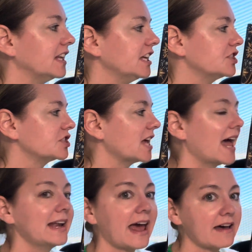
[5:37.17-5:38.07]
each
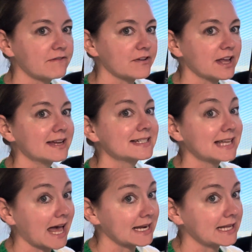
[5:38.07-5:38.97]
and every
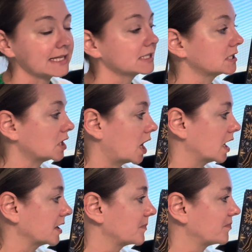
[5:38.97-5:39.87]
tiny star.